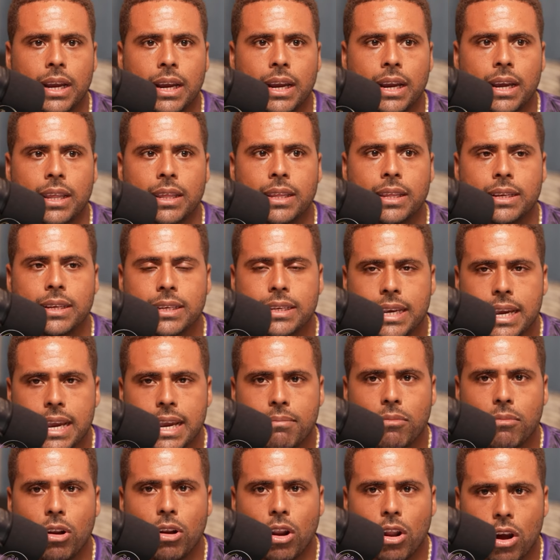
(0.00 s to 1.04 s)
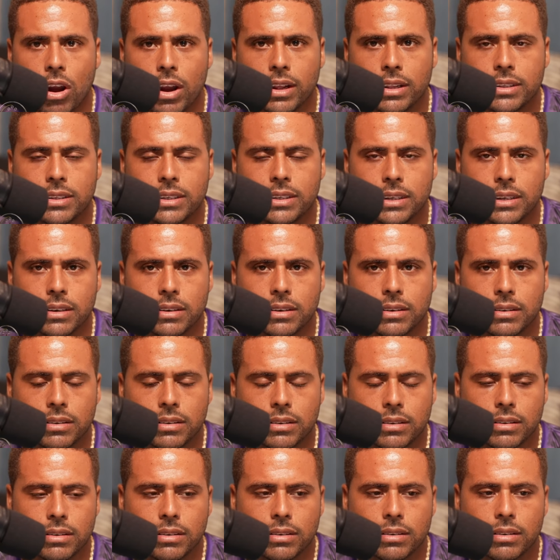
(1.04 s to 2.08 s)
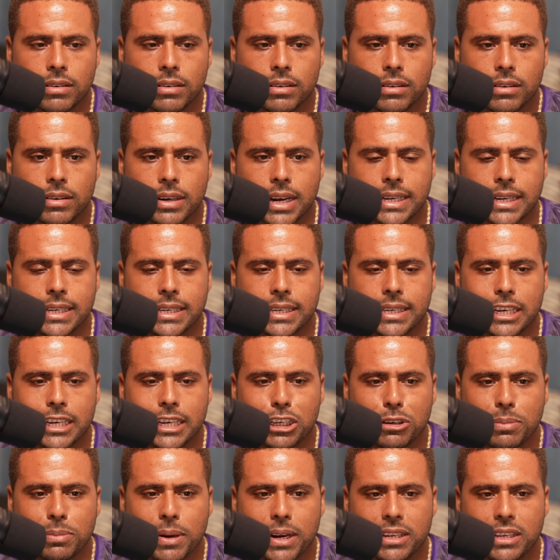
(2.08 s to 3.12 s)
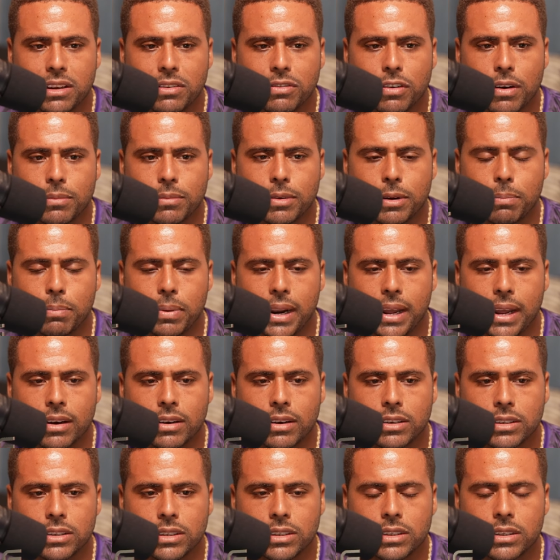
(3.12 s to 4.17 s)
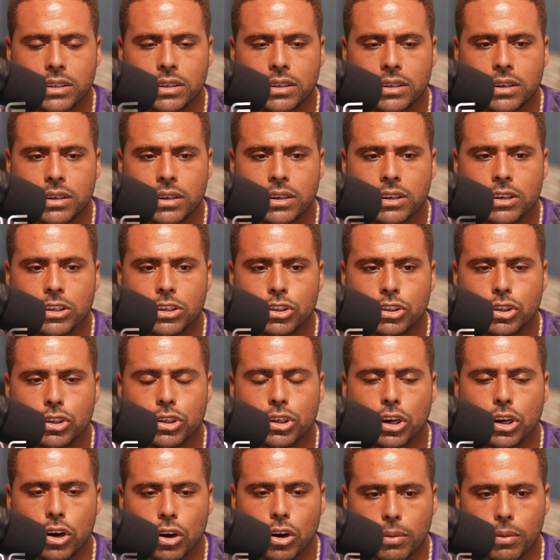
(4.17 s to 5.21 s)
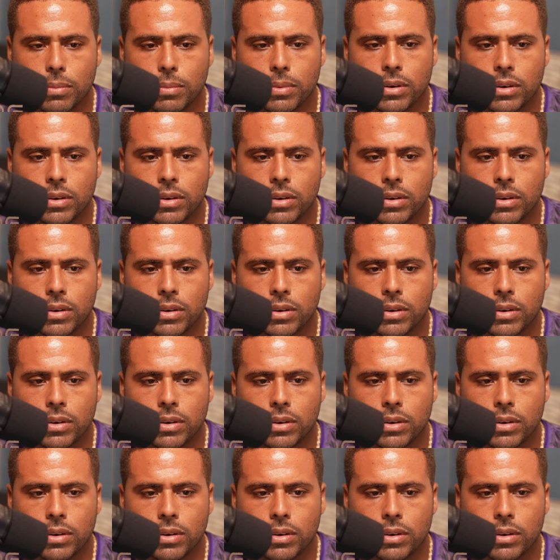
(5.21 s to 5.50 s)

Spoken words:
The same loyalty that is expected from the players to the club